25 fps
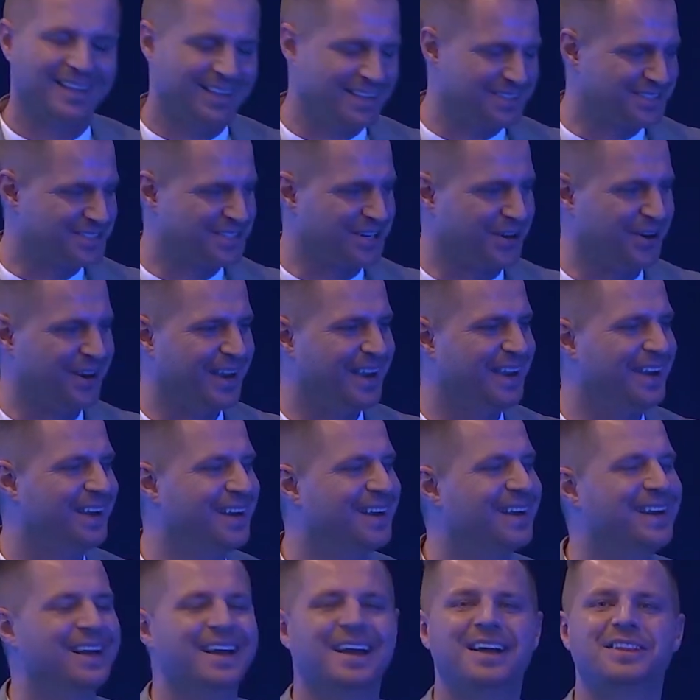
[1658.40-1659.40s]
sorry,
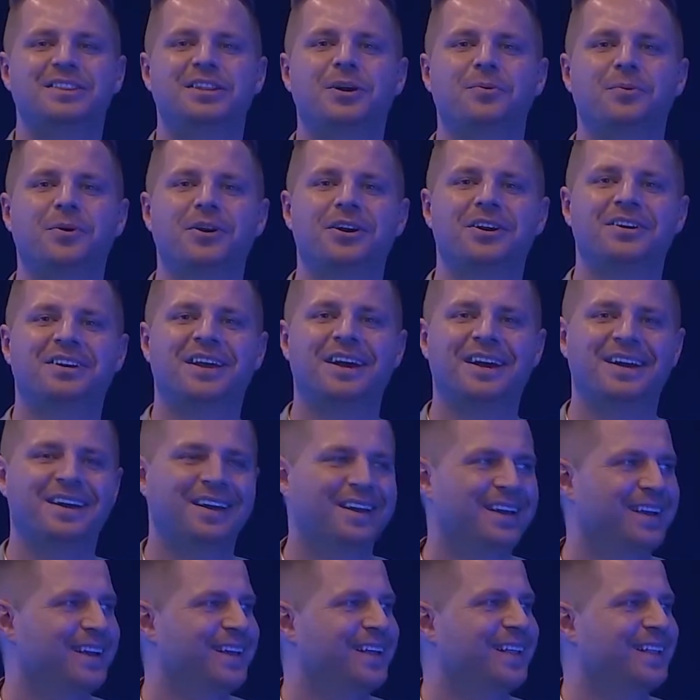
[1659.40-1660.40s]
the word.
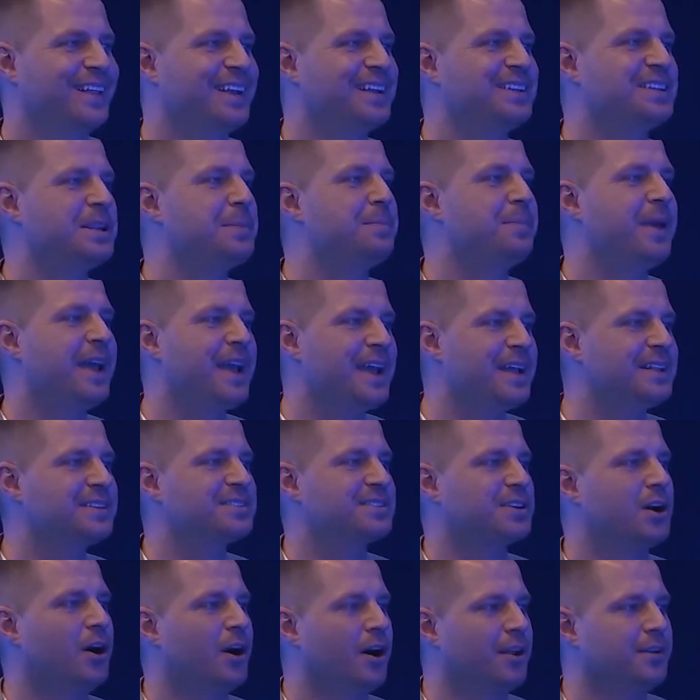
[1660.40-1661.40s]
It depends
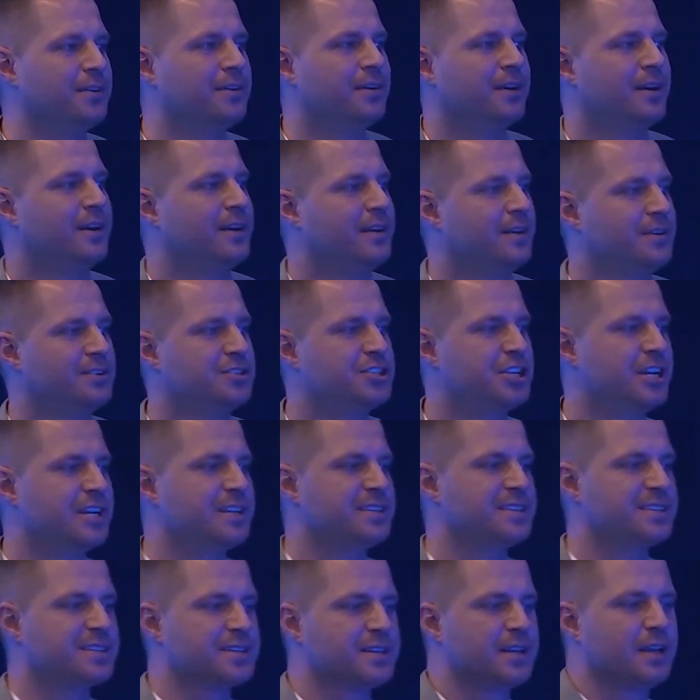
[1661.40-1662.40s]
on
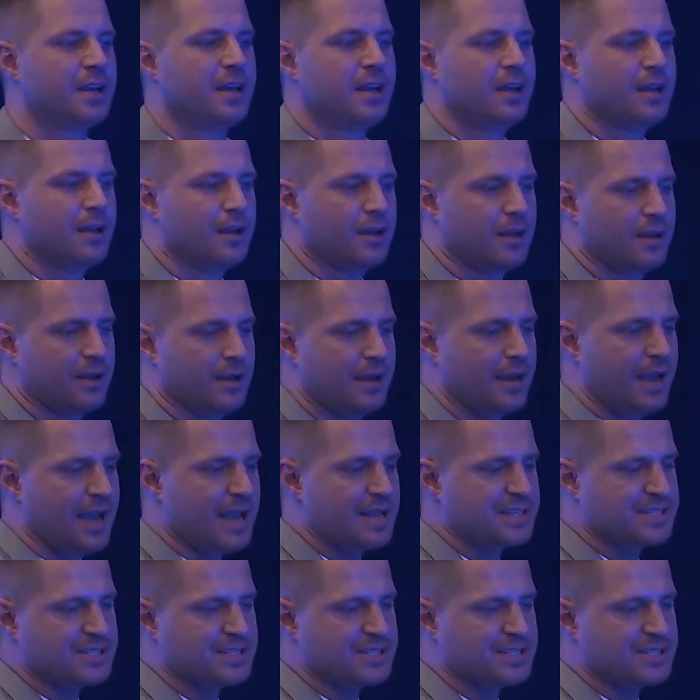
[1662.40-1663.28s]
just as